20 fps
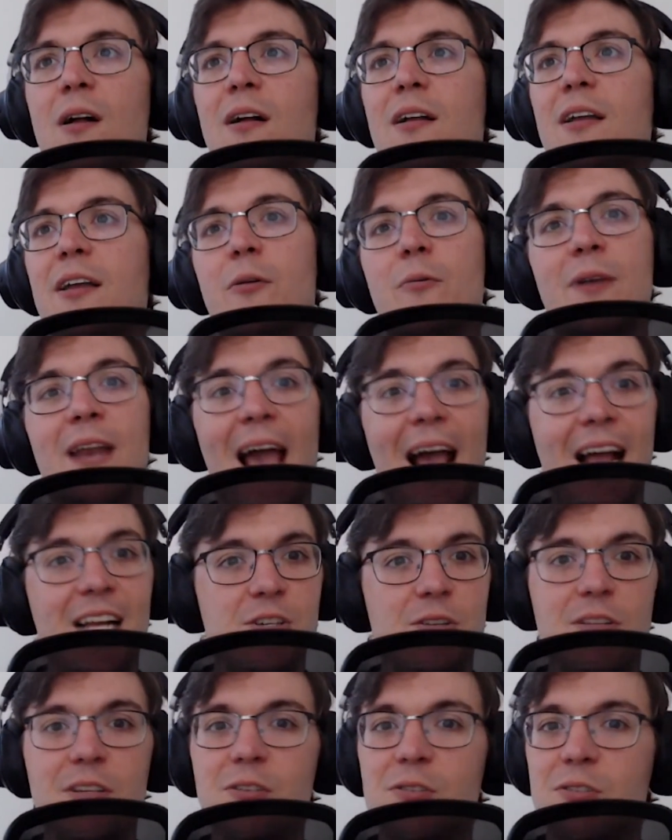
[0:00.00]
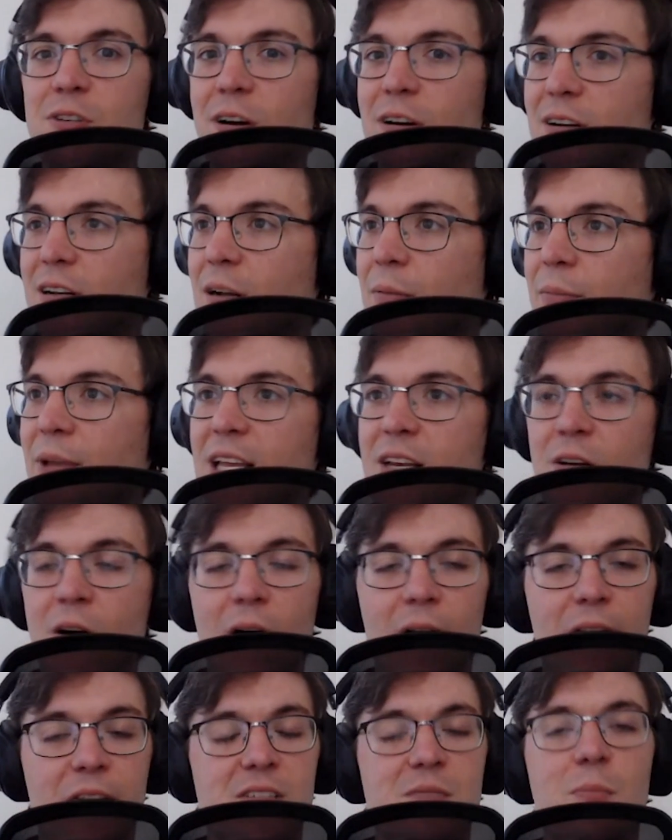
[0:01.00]
you know, naturally you start coming into
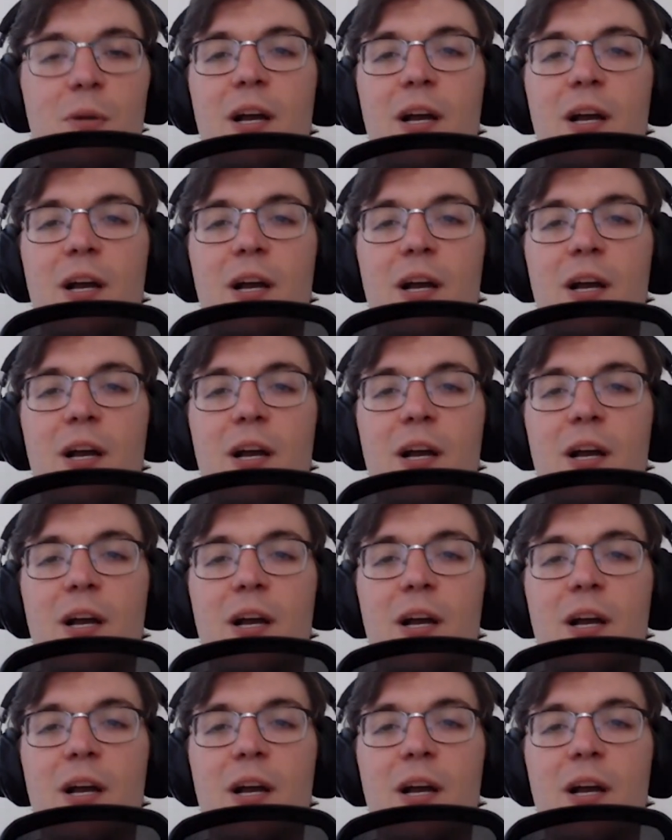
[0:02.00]
all this